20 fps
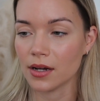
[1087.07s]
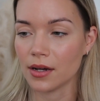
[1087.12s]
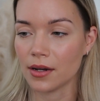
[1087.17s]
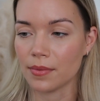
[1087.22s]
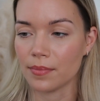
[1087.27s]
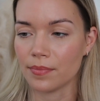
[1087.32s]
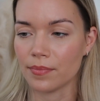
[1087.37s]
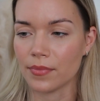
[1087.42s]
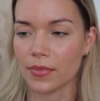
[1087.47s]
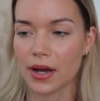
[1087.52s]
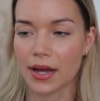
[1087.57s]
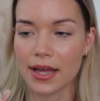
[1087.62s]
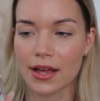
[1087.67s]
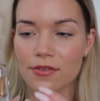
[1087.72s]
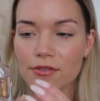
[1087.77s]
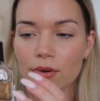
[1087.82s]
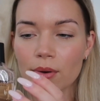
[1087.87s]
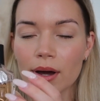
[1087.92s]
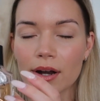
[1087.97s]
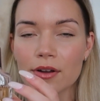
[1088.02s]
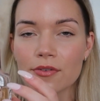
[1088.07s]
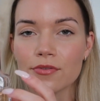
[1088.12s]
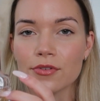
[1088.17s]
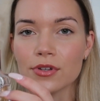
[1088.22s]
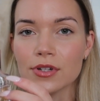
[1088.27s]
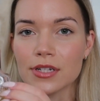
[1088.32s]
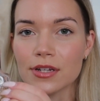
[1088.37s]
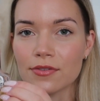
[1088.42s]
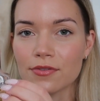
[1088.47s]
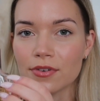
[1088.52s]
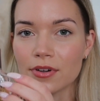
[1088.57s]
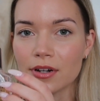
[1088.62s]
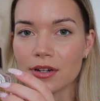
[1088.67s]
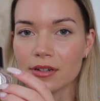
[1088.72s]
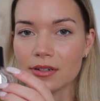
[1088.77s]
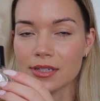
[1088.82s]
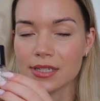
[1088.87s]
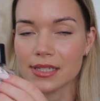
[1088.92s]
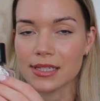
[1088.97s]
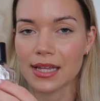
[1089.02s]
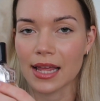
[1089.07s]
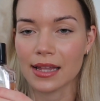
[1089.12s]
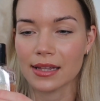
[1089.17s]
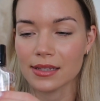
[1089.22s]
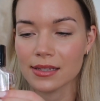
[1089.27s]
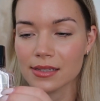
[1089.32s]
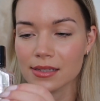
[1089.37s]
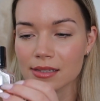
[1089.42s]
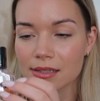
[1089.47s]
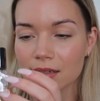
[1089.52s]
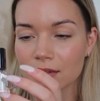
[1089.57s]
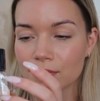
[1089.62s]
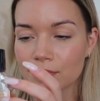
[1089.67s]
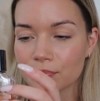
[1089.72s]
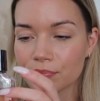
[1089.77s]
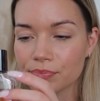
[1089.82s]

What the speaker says: I have quite a few different scents.